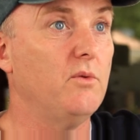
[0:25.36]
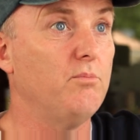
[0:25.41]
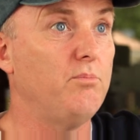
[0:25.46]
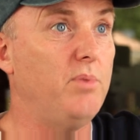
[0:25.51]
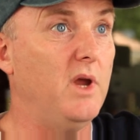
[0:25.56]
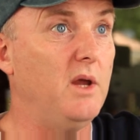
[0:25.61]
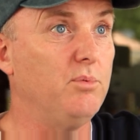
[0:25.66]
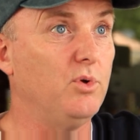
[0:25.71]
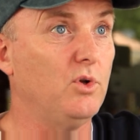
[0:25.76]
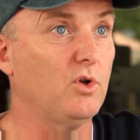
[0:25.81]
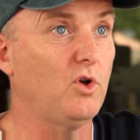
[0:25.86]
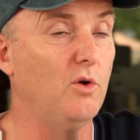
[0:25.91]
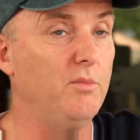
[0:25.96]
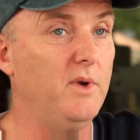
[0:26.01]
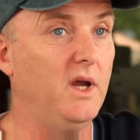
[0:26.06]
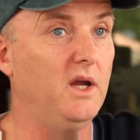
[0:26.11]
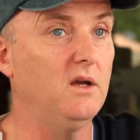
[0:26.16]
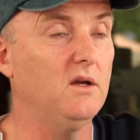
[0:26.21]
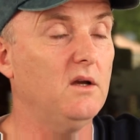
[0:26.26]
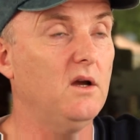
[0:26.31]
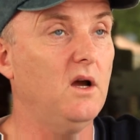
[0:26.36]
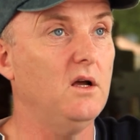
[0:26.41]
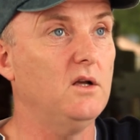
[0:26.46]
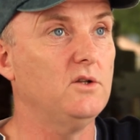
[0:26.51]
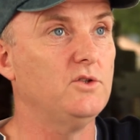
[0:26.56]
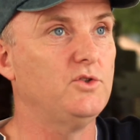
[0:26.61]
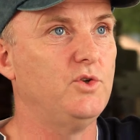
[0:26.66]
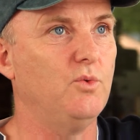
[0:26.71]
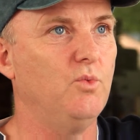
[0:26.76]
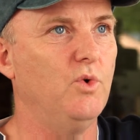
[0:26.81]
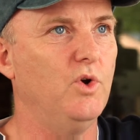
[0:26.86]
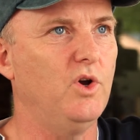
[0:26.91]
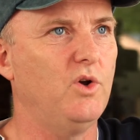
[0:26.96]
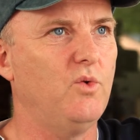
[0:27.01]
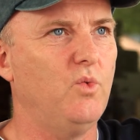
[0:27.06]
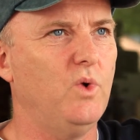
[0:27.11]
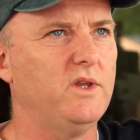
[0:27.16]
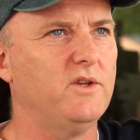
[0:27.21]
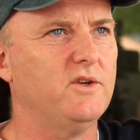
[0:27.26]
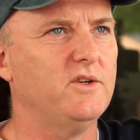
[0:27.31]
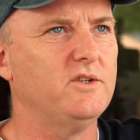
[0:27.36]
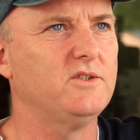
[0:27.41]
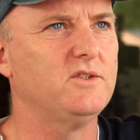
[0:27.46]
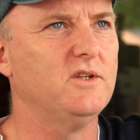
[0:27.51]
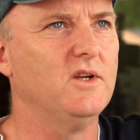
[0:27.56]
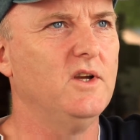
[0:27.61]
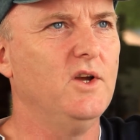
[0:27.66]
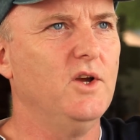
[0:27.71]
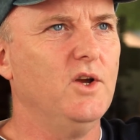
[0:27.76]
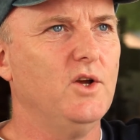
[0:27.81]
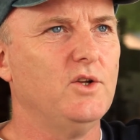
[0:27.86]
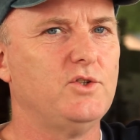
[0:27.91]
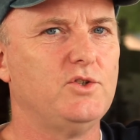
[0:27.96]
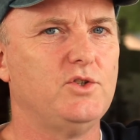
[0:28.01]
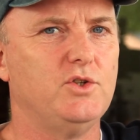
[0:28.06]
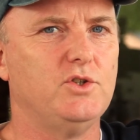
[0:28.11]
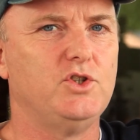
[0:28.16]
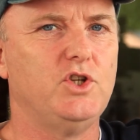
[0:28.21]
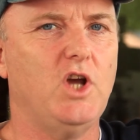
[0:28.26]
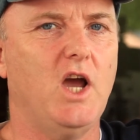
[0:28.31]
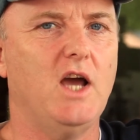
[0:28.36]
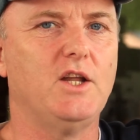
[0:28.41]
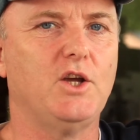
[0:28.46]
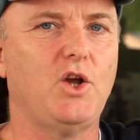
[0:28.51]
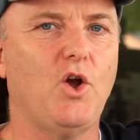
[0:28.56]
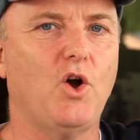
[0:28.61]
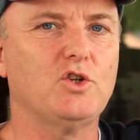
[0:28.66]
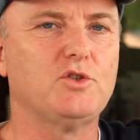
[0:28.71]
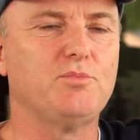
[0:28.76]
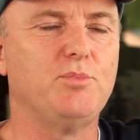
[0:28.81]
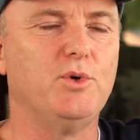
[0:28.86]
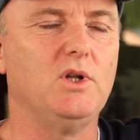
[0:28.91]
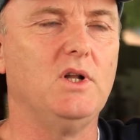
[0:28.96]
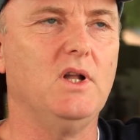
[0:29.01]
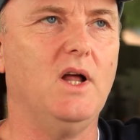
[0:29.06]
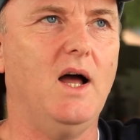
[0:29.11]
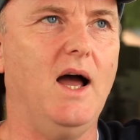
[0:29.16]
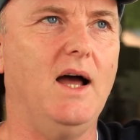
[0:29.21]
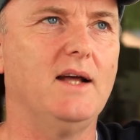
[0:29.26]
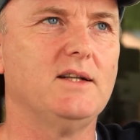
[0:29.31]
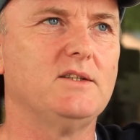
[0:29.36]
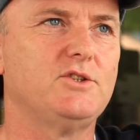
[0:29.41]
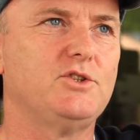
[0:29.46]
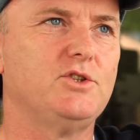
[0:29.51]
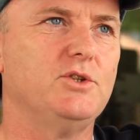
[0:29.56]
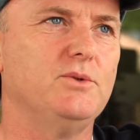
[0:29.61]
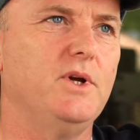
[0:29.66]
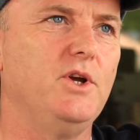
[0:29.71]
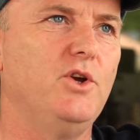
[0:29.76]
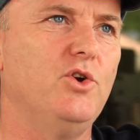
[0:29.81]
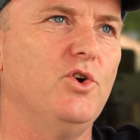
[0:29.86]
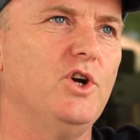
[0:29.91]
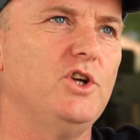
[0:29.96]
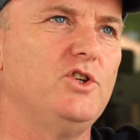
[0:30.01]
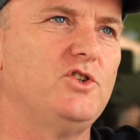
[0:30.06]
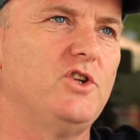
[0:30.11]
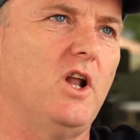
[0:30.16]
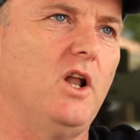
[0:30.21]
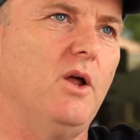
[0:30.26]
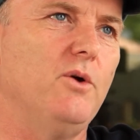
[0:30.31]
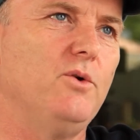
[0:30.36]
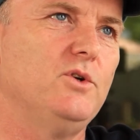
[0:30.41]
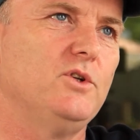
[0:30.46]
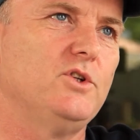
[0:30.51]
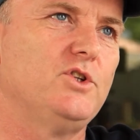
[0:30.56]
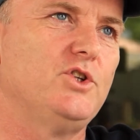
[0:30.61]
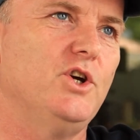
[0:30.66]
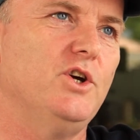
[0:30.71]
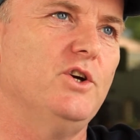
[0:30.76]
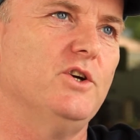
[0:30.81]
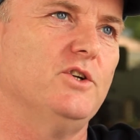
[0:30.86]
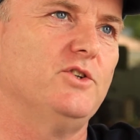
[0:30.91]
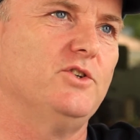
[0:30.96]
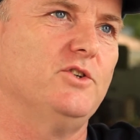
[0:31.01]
people coming to work with us to share the gospel and to encourage the local church.